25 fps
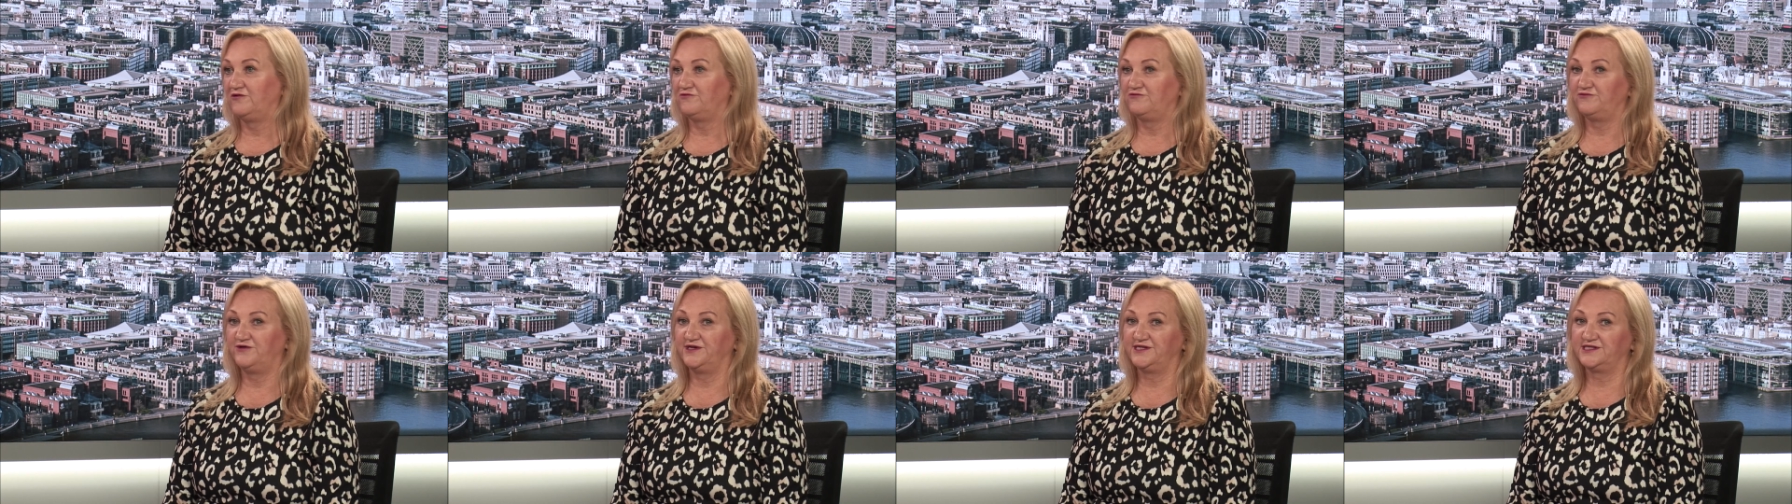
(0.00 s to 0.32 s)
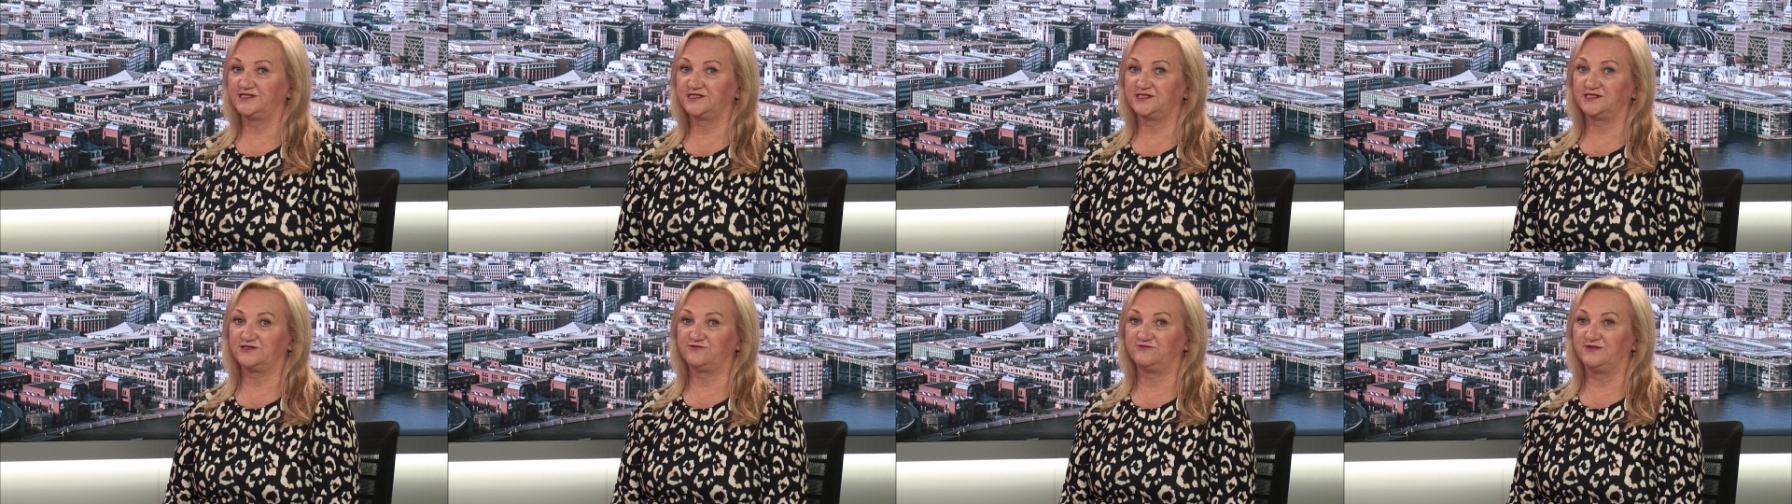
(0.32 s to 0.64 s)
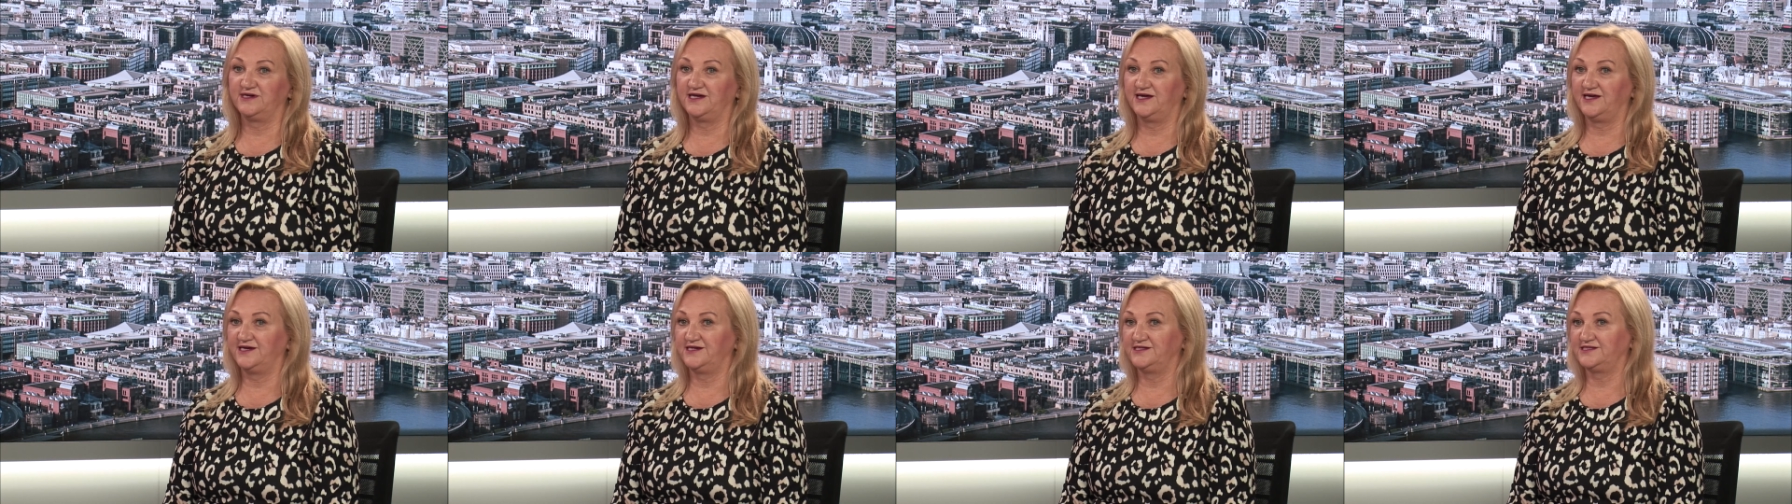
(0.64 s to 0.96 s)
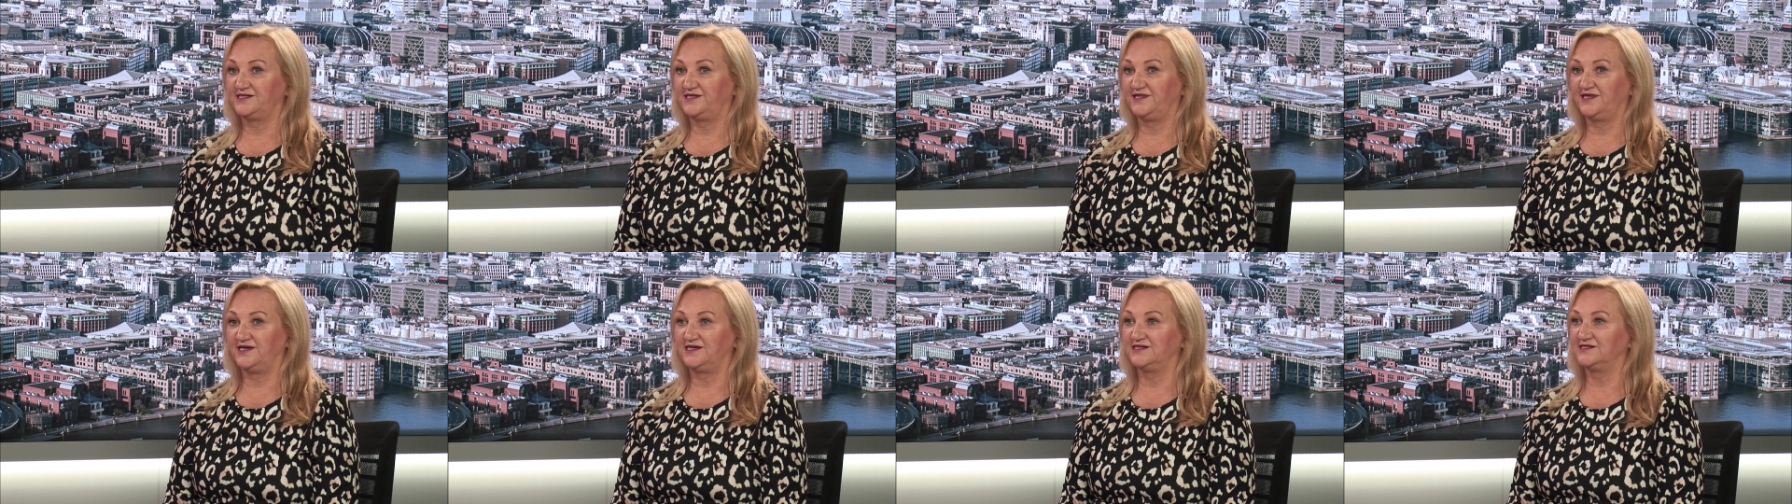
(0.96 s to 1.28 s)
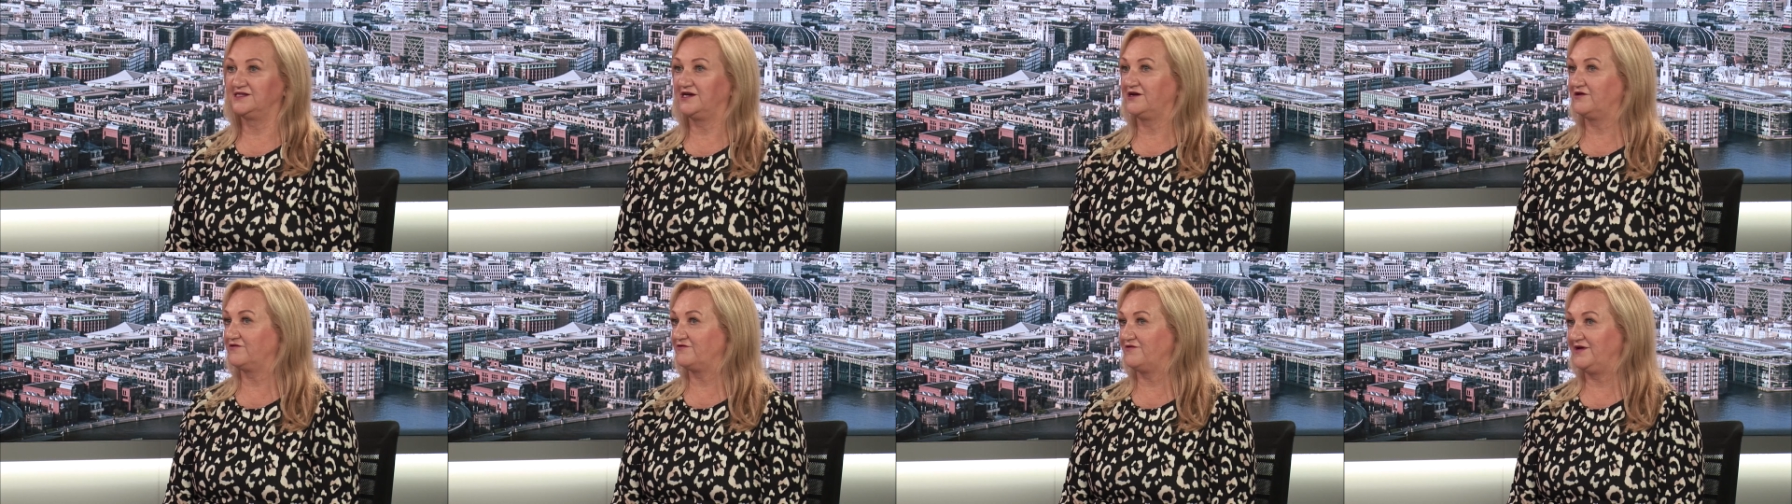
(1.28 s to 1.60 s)
risks related to
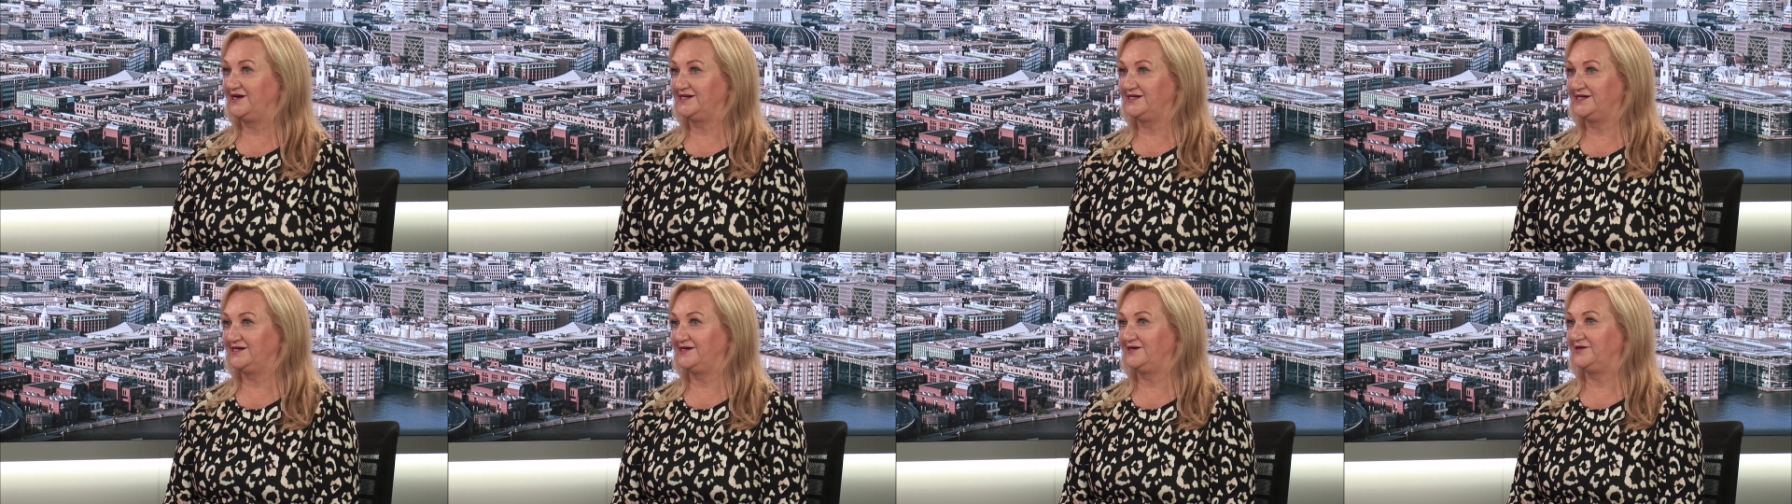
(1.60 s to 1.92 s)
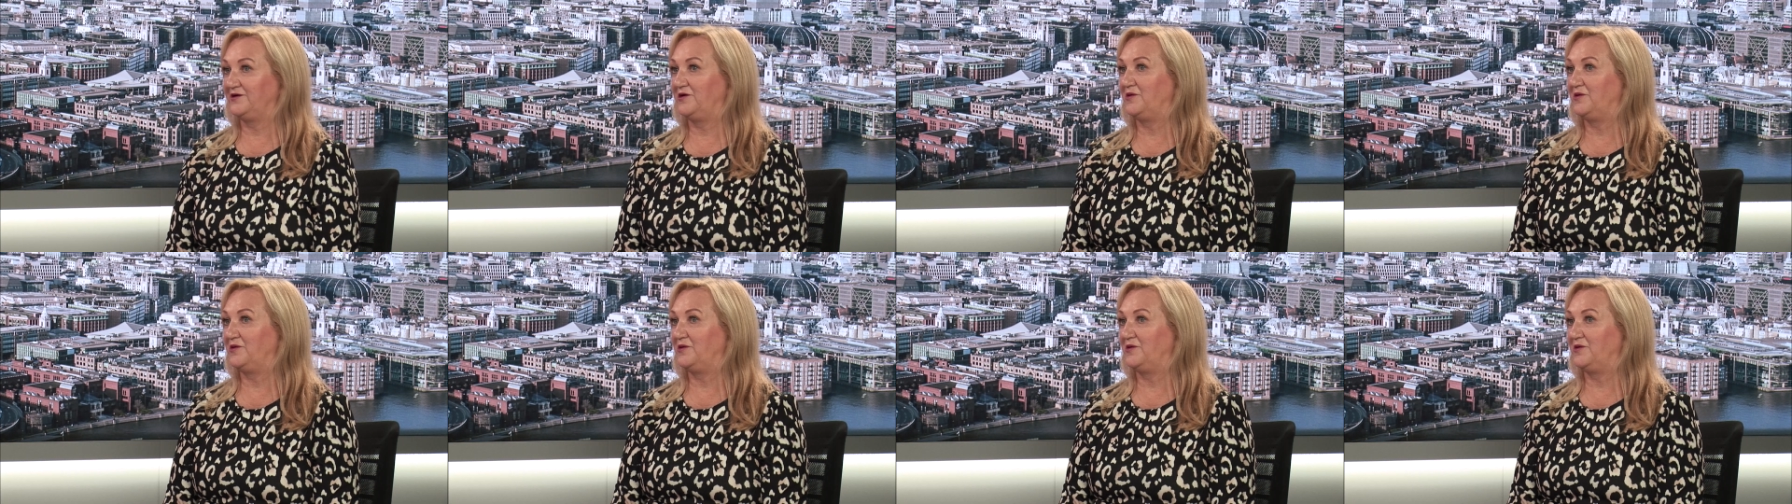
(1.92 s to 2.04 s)
things like credit,